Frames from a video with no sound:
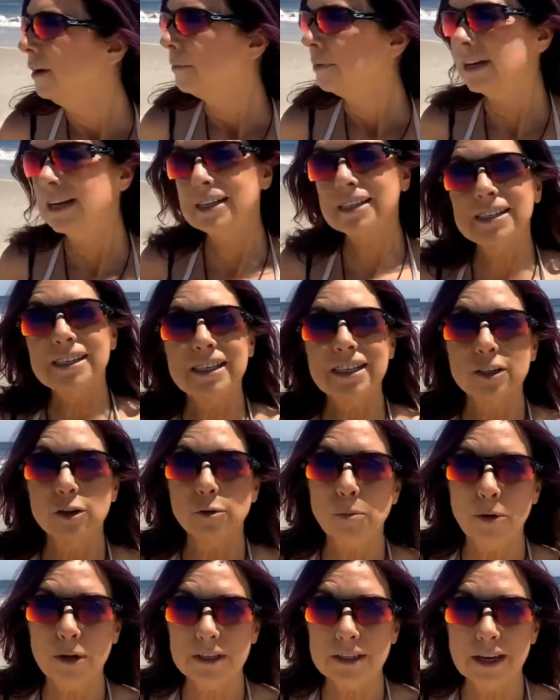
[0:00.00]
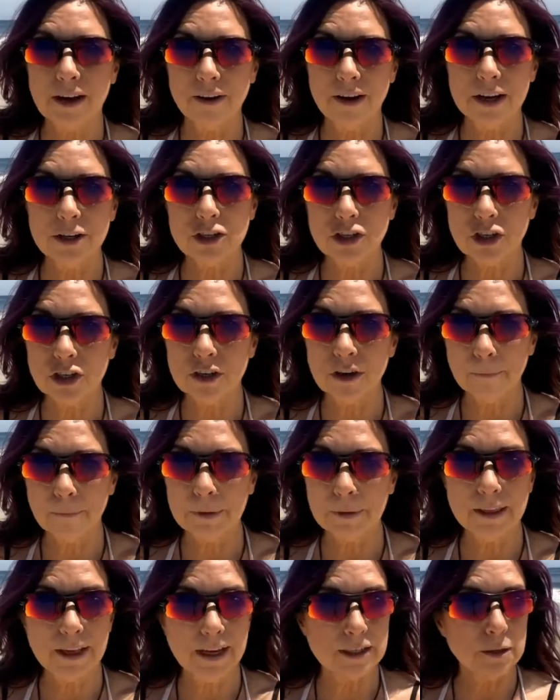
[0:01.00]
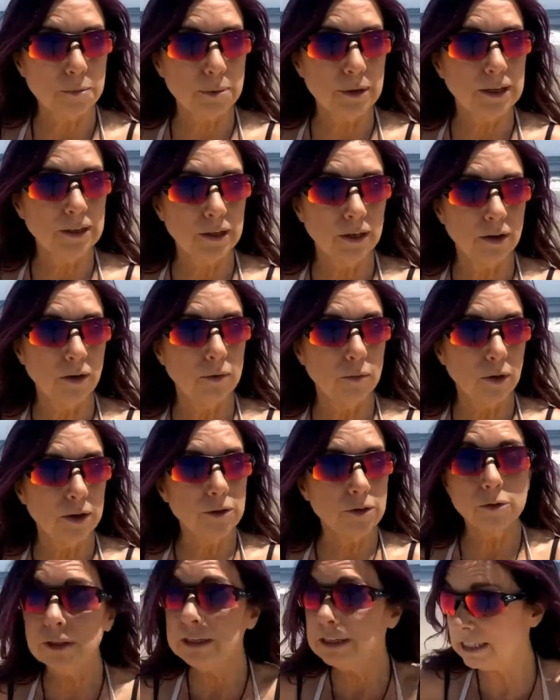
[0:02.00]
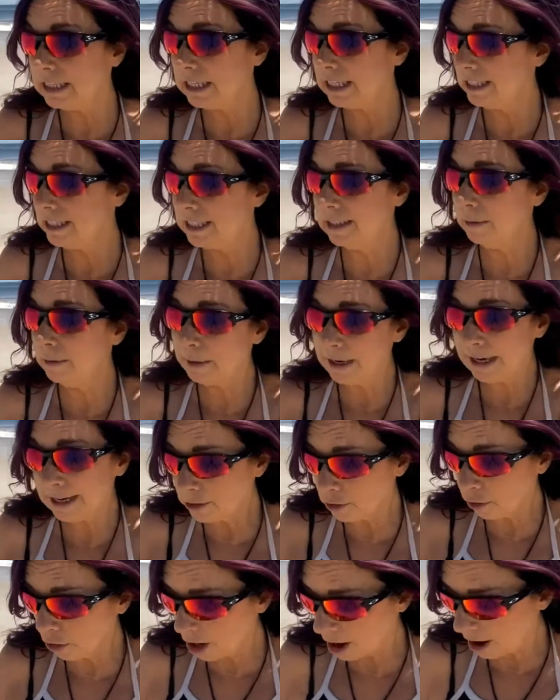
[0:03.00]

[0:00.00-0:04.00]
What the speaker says: But as Xander points out, I should not be that dependent on whether Lizzie is at the beach or